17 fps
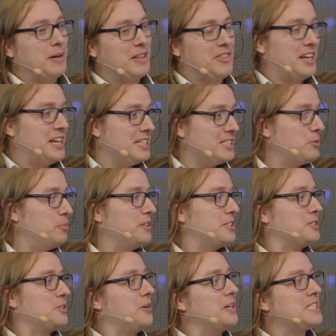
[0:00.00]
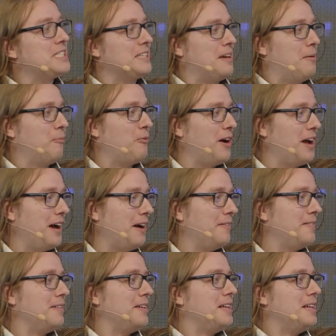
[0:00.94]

but that has to be stored somewhere.